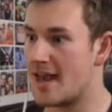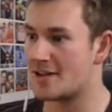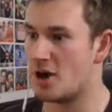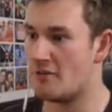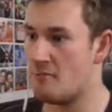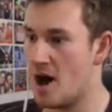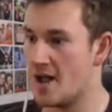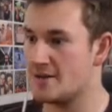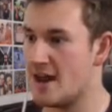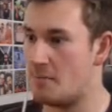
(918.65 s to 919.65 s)
get off
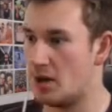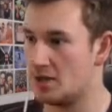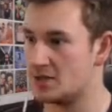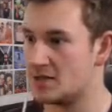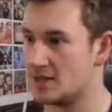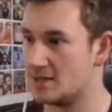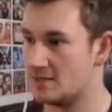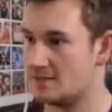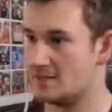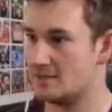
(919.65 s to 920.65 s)
my nipples.
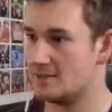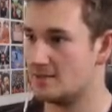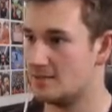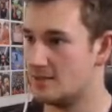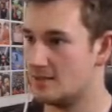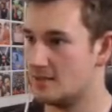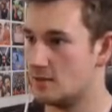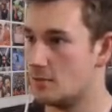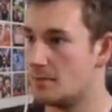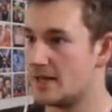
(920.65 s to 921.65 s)

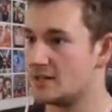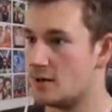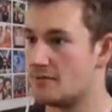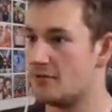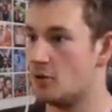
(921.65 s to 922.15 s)
Please don't